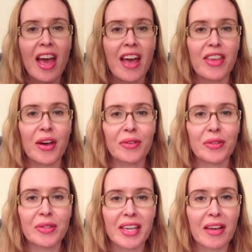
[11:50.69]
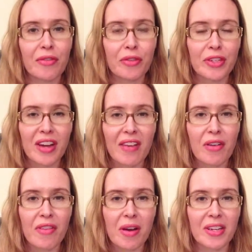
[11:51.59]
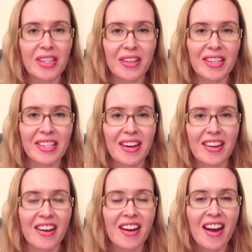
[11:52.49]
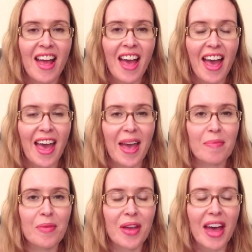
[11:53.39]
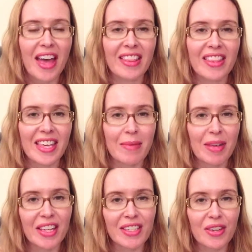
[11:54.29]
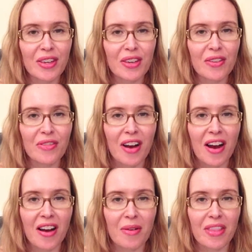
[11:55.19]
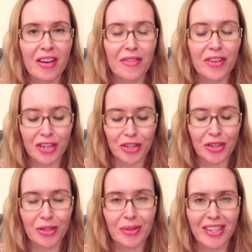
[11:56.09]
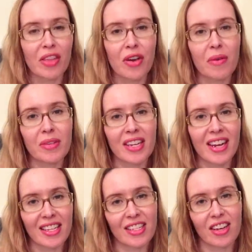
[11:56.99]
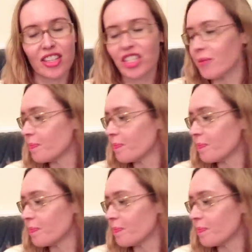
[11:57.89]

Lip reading: And they also take a photograph of her, which I'll insert here, and they email it to you for her with her first shoes, which I thought was a nice touch.